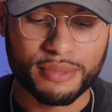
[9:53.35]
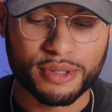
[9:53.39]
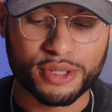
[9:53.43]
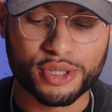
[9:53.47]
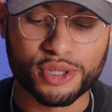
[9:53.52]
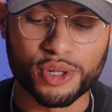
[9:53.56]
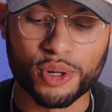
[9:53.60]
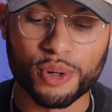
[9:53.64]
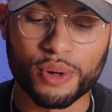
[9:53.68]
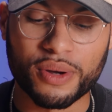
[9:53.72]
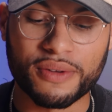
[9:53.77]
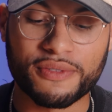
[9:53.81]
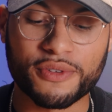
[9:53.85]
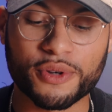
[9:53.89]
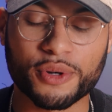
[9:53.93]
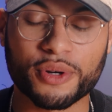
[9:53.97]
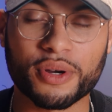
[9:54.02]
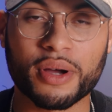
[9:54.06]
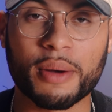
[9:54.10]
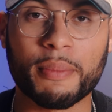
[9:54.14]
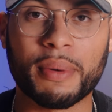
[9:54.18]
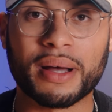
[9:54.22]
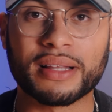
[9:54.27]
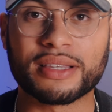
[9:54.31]
So if you're
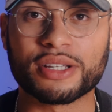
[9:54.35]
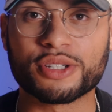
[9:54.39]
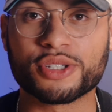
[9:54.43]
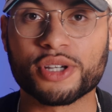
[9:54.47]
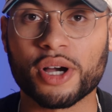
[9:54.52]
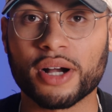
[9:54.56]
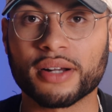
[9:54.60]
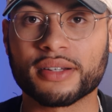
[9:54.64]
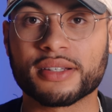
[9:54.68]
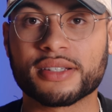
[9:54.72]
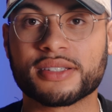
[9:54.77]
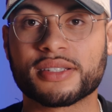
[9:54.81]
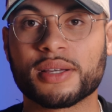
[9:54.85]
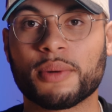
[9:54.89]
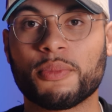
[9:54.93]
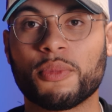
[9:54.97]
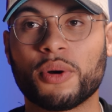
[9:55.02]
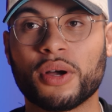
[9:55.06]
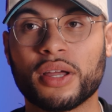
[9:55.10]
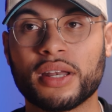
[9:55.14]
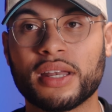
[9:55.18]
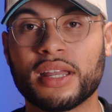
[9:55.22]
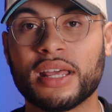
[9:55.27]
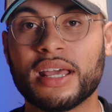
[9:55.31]
about to talk to
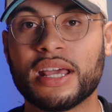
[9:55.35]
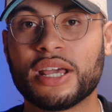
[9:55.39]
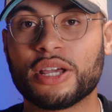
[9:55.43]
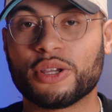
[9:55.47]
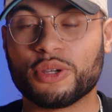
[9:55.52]
someone,